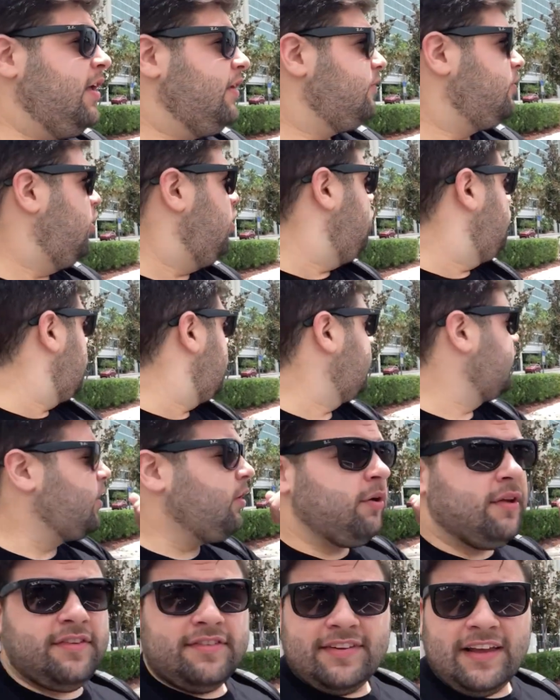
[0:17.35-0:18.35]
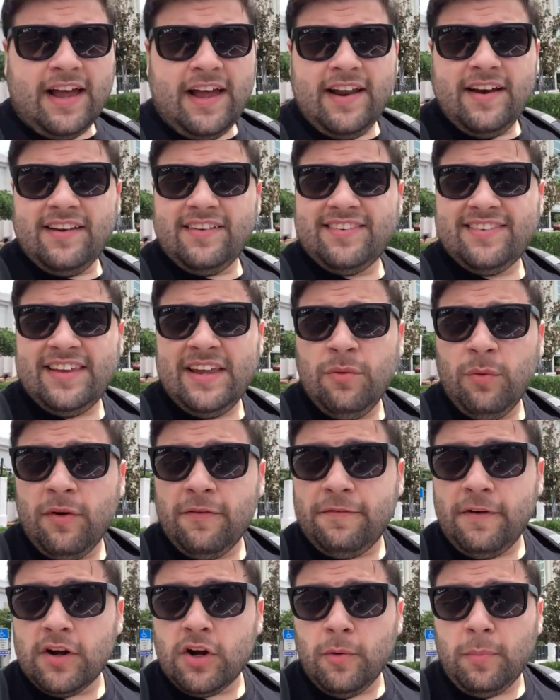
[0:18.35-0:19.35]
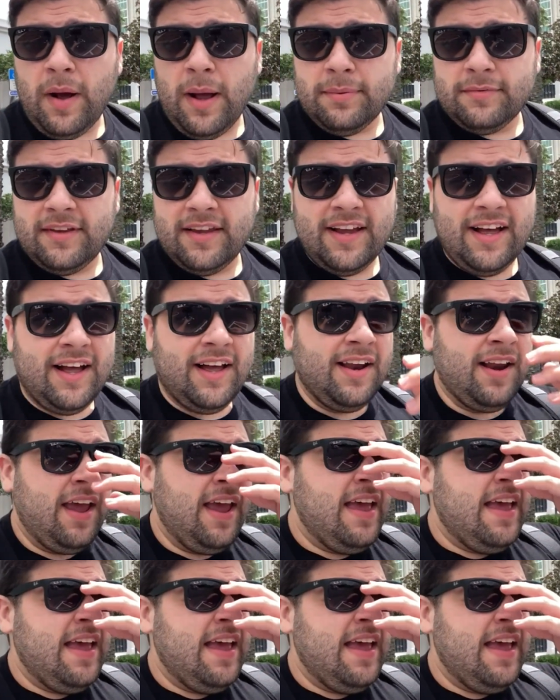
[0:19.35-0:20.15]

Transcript: So we're going to go inside, see what Funko Pops they got.